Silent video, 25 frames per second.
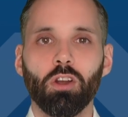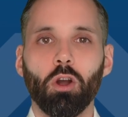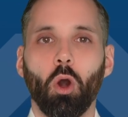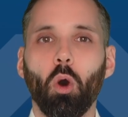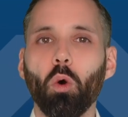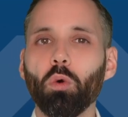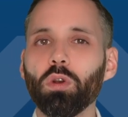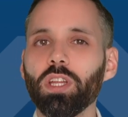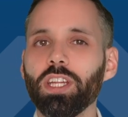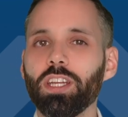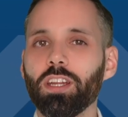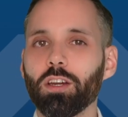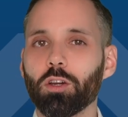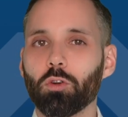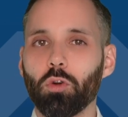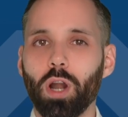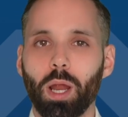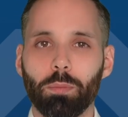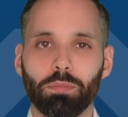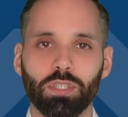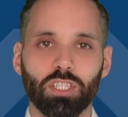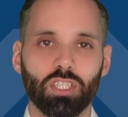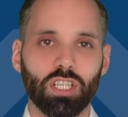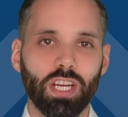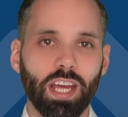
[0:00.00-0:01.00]
Only the
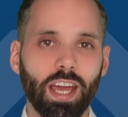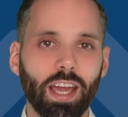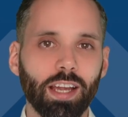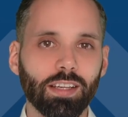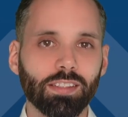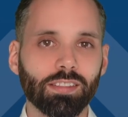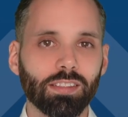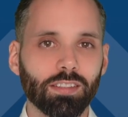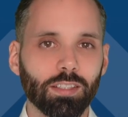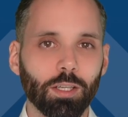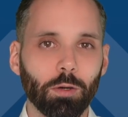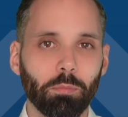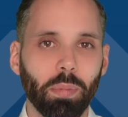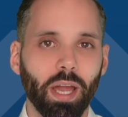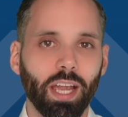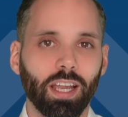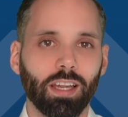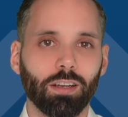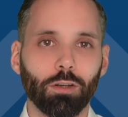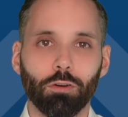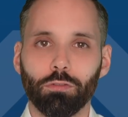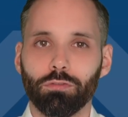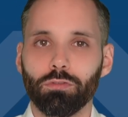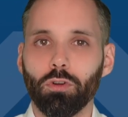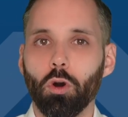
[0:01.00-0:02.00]
crappy shacks in the back
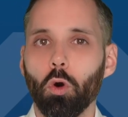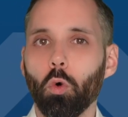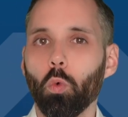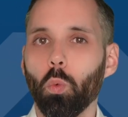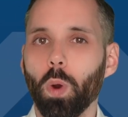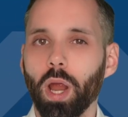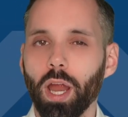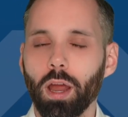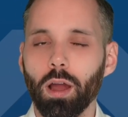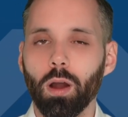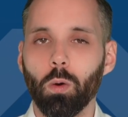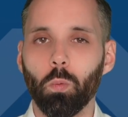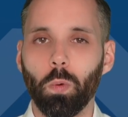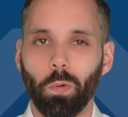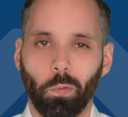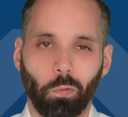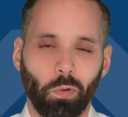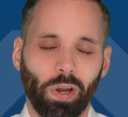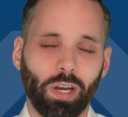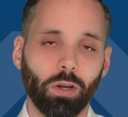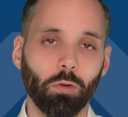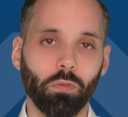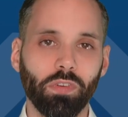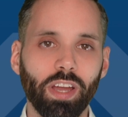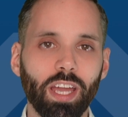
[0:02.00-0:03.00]
end of nowhere where
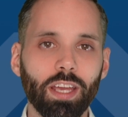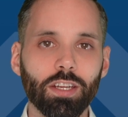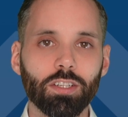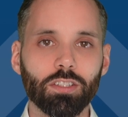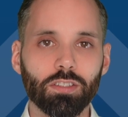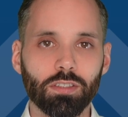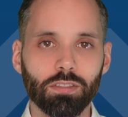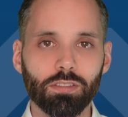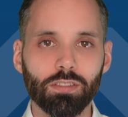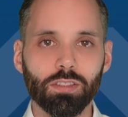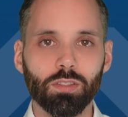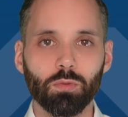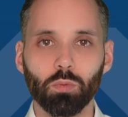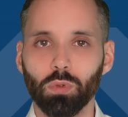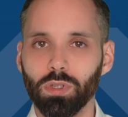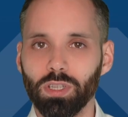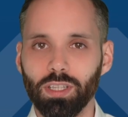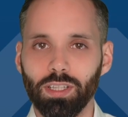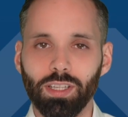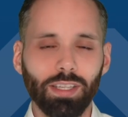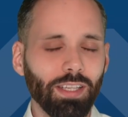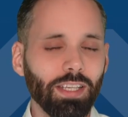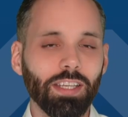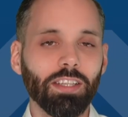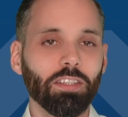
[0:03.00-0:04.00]
renovations will
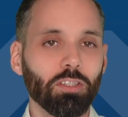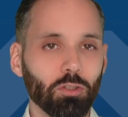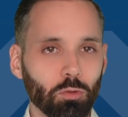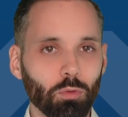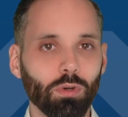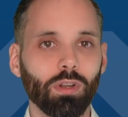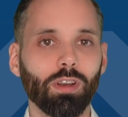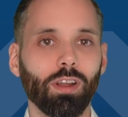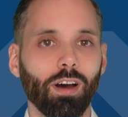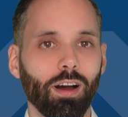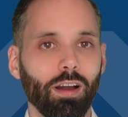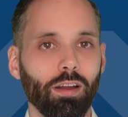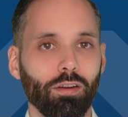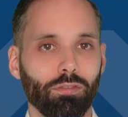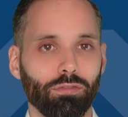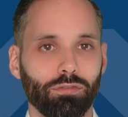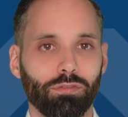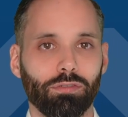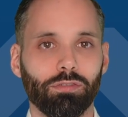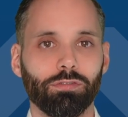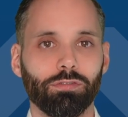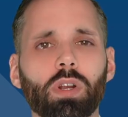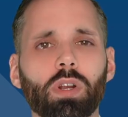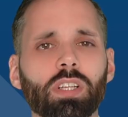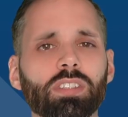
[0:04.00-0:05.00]
eat you
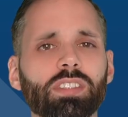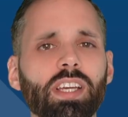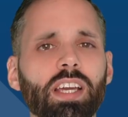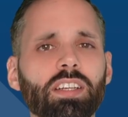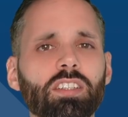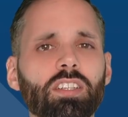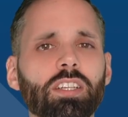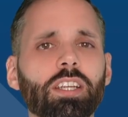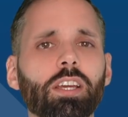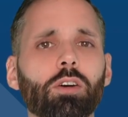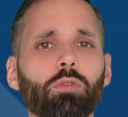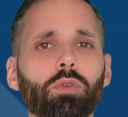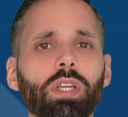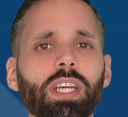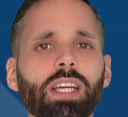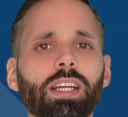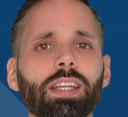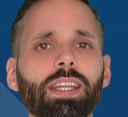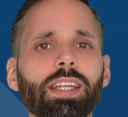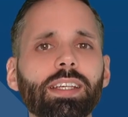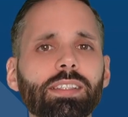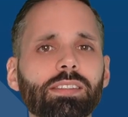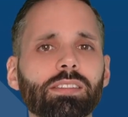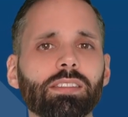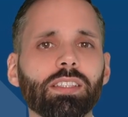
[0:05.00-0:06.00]
alive. is actually a
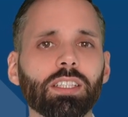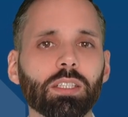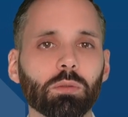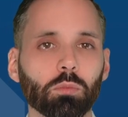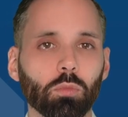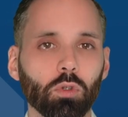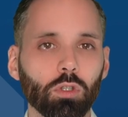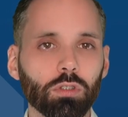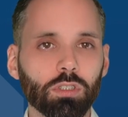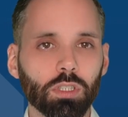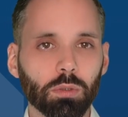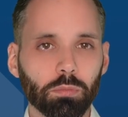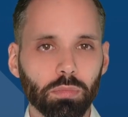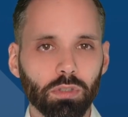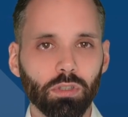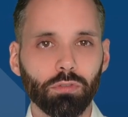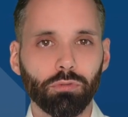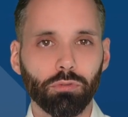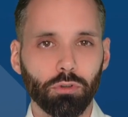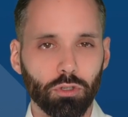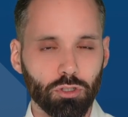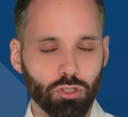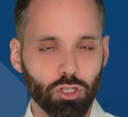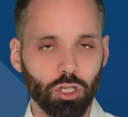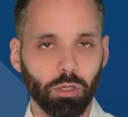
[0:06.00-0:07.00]
realistic multiple
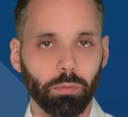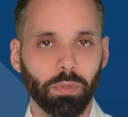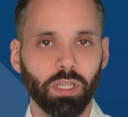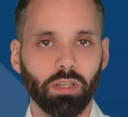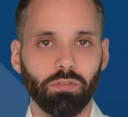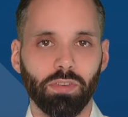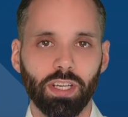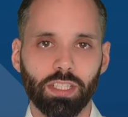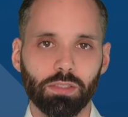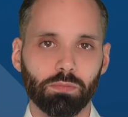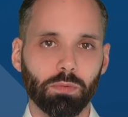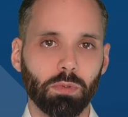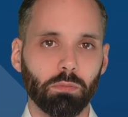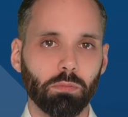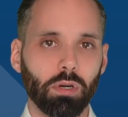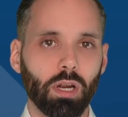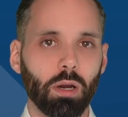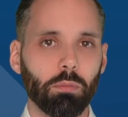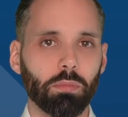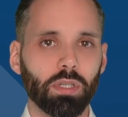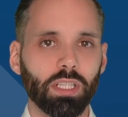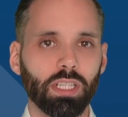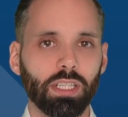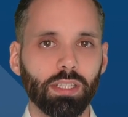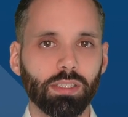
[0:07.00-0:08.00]
for German investment
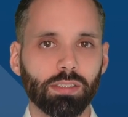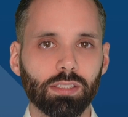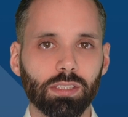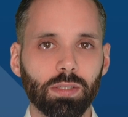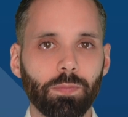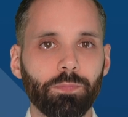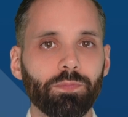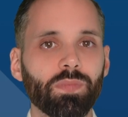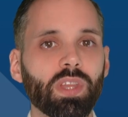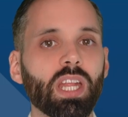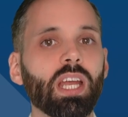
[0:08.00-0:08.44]
properties?